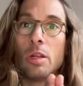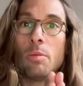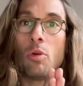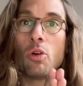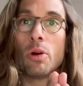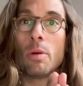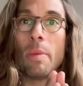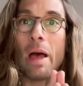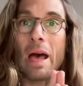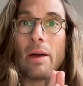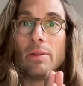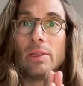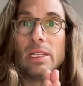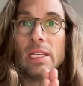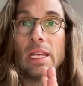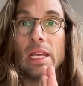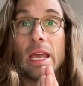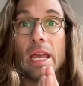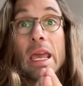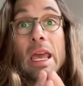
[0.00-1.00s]
more about
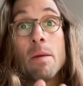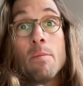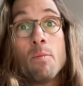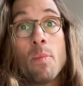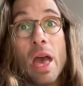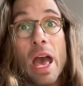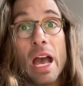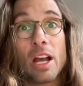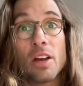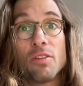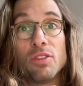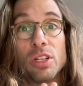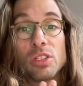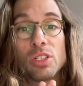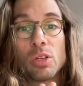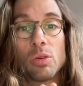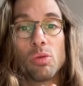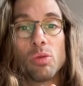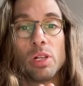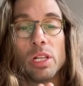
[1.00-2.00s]
the impact of this
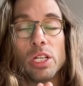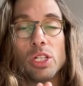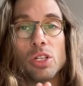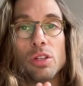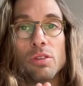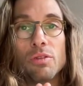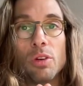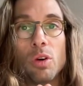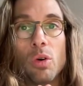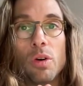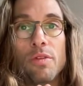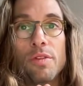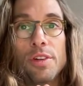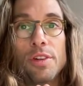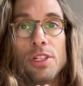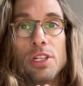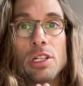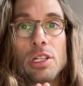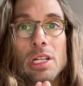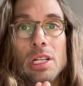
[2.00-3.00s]
correlation
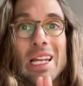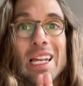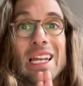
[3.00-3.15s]
coefficient,